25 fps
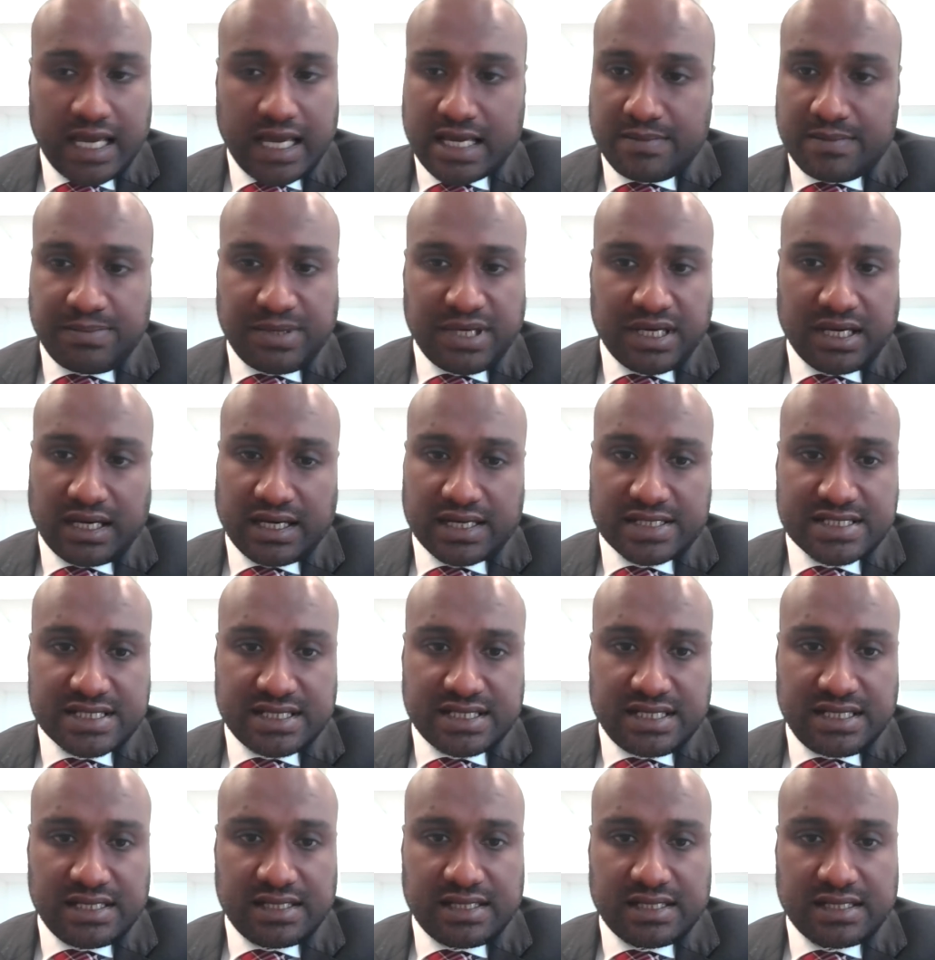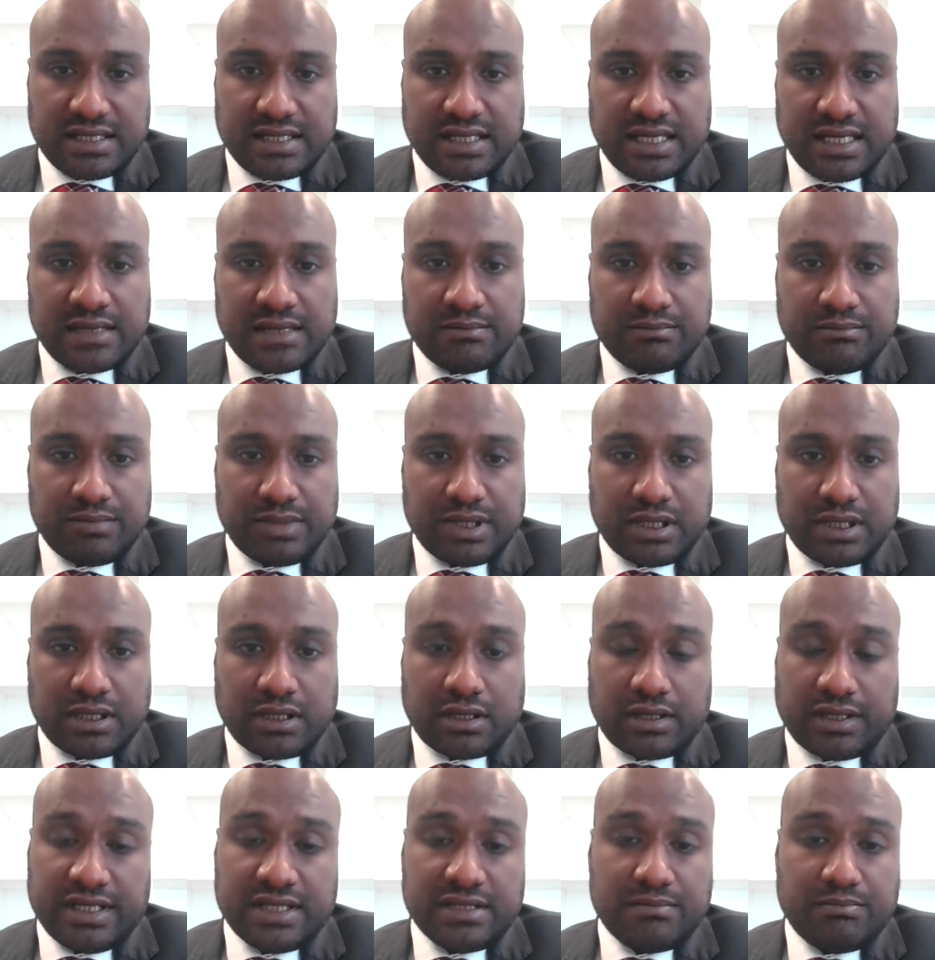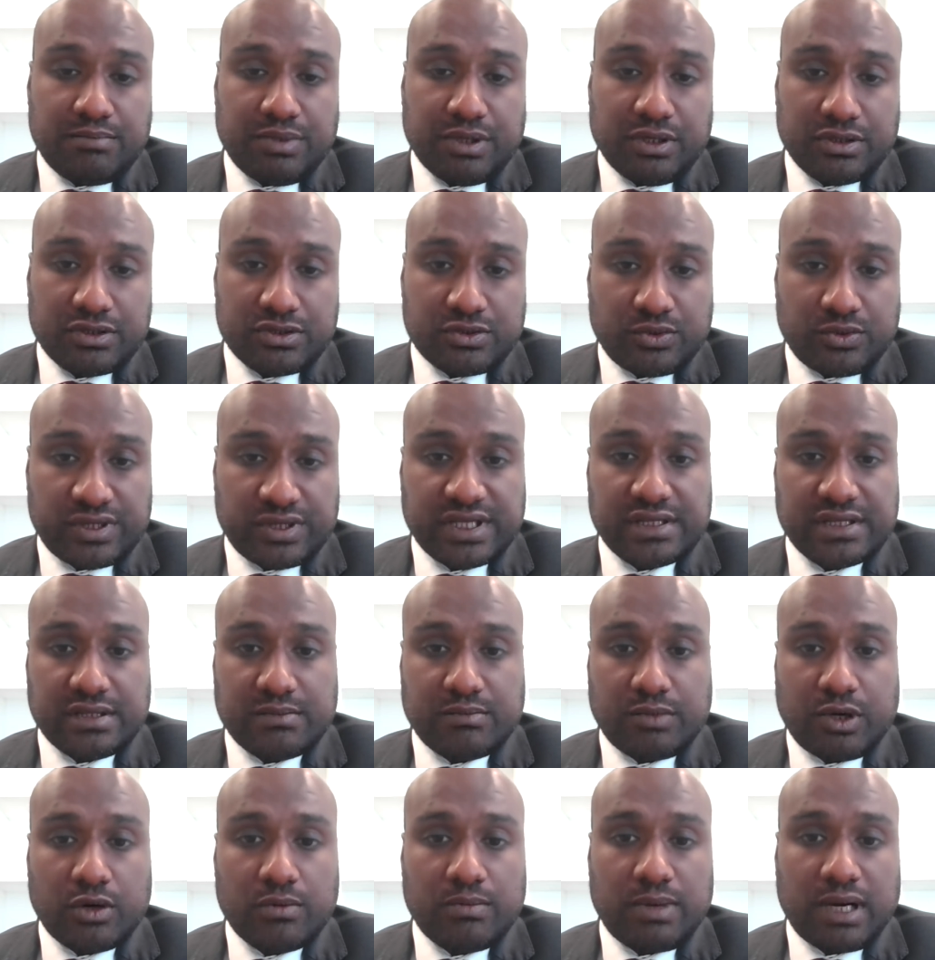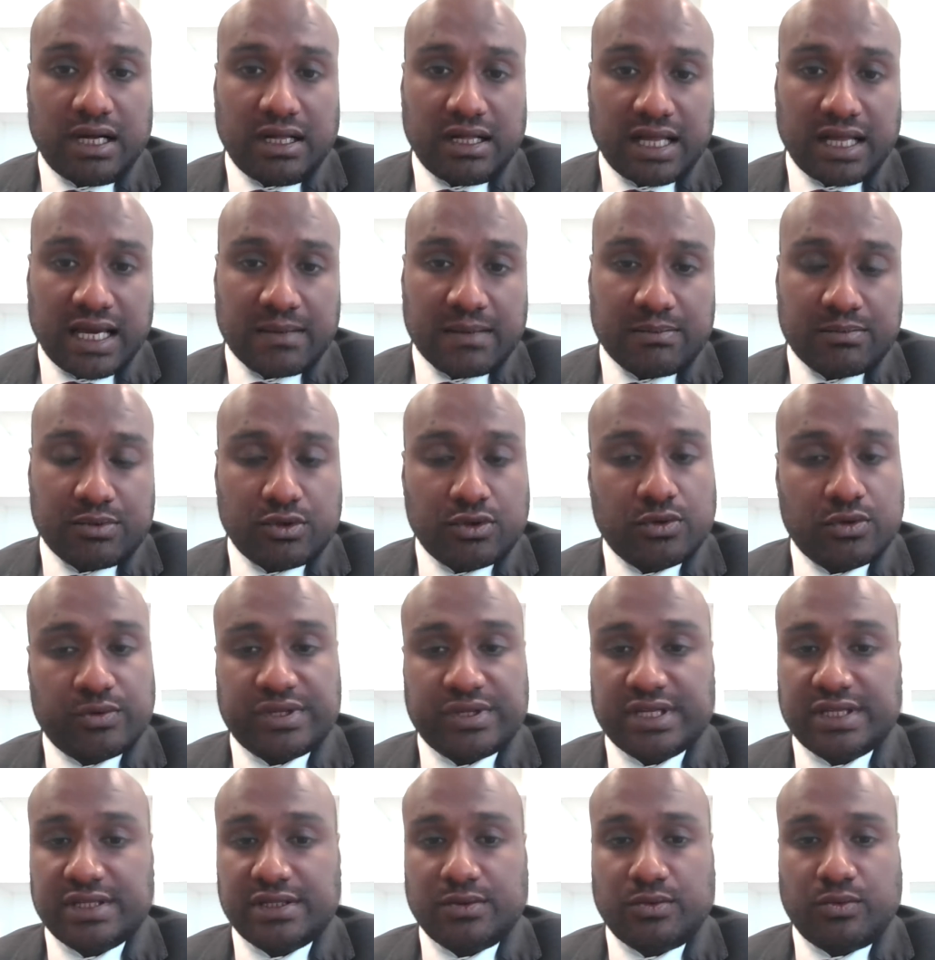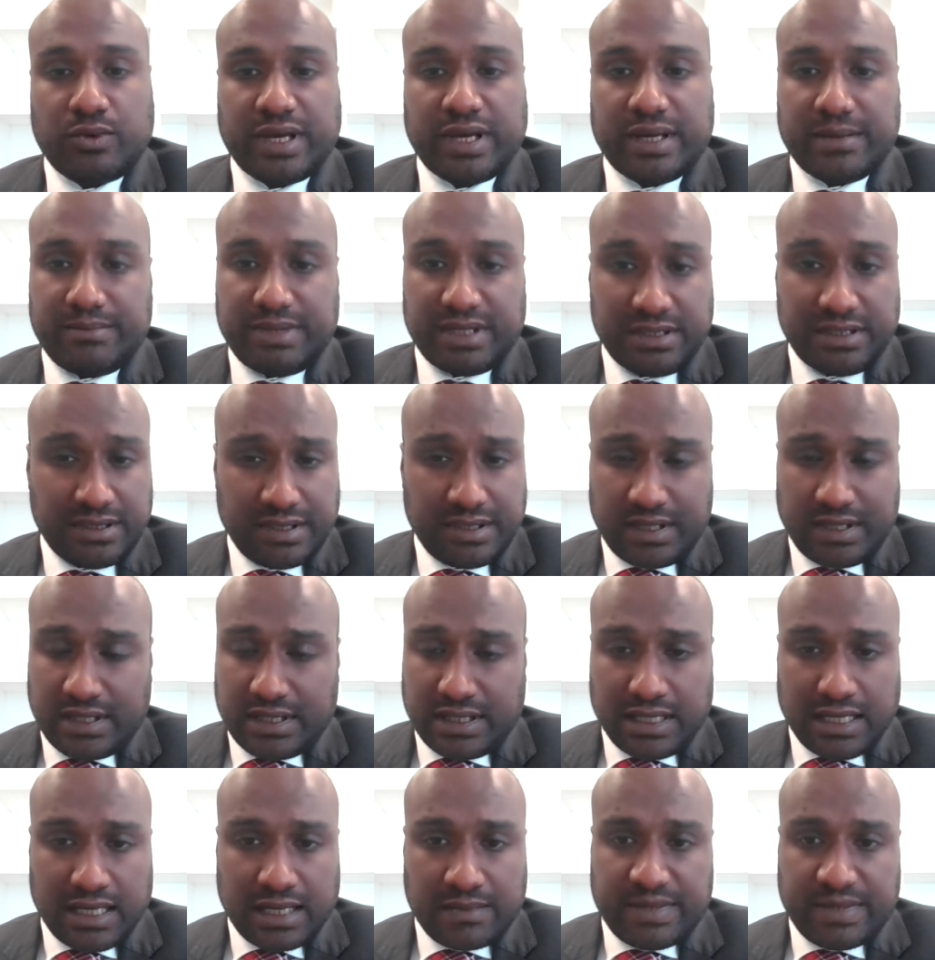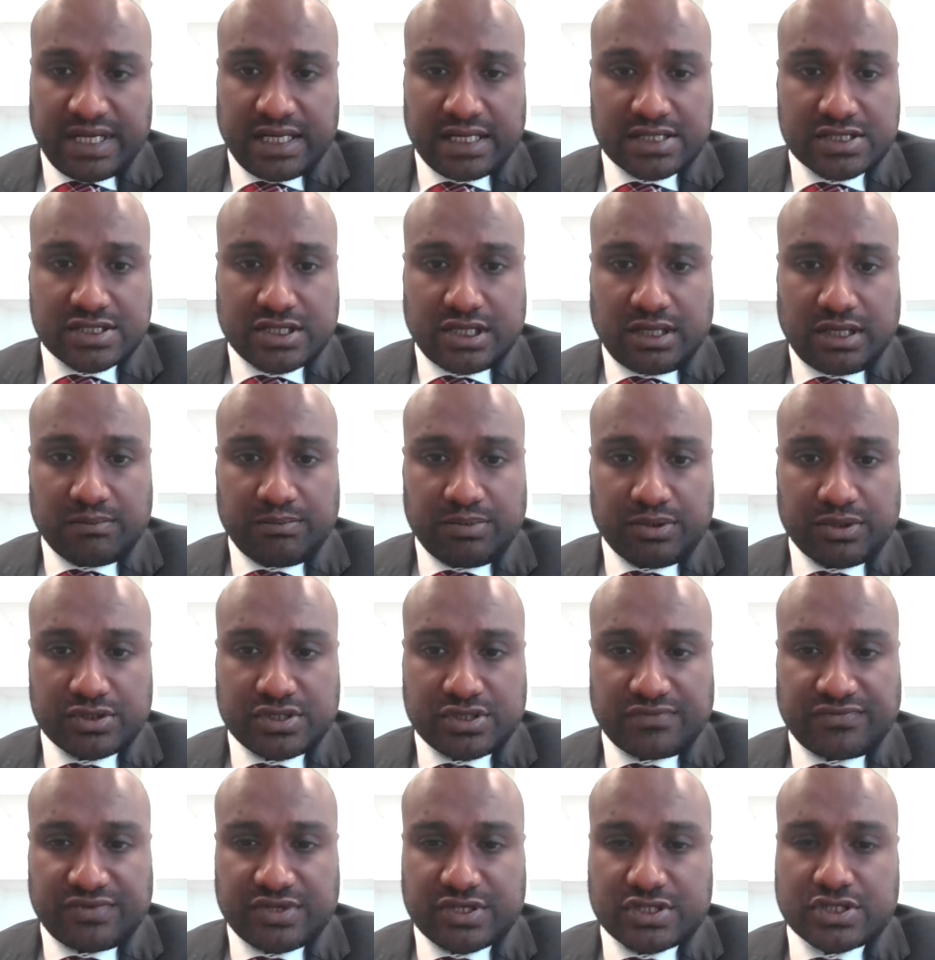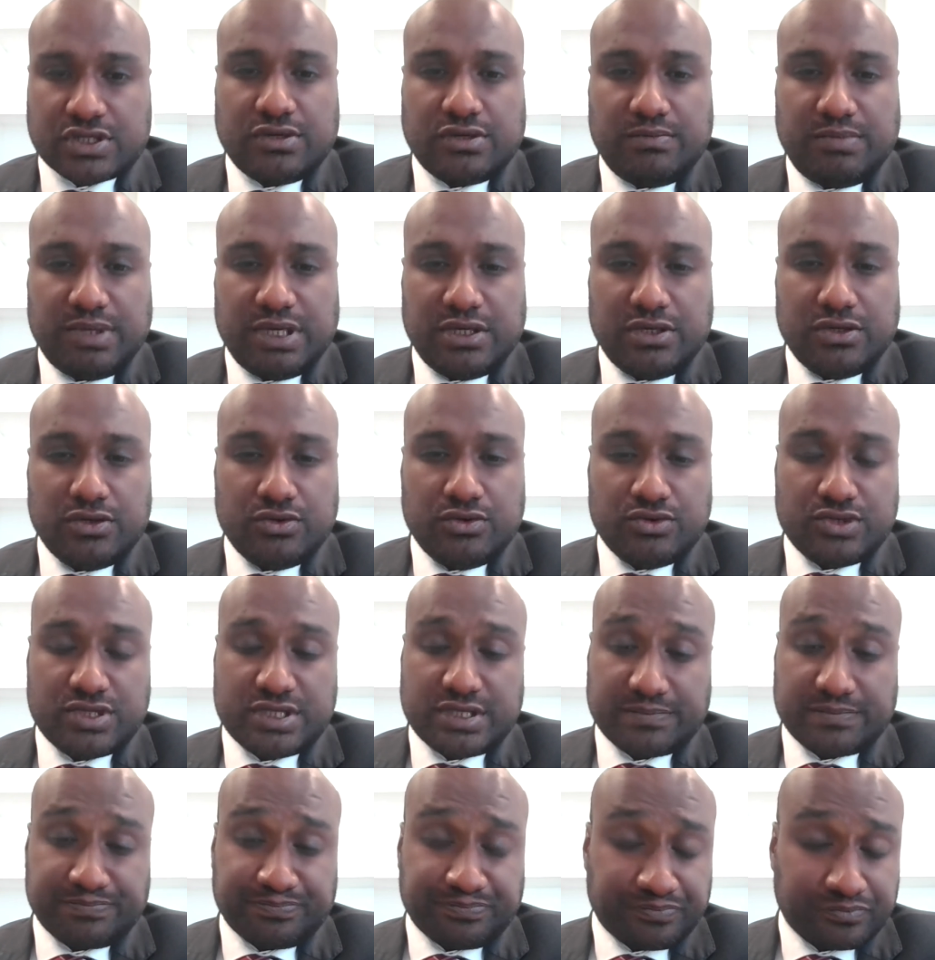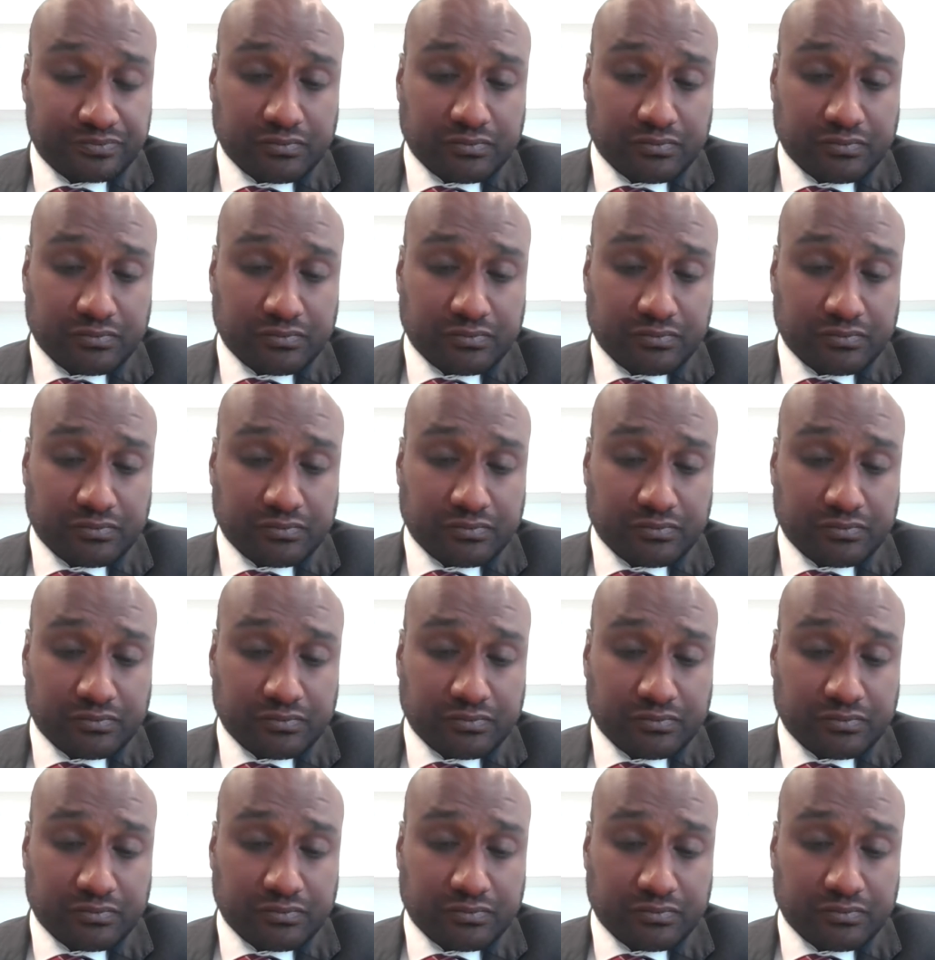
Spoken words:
APIs are either built within the mobile app or within the web. I mean, examples of this could be used.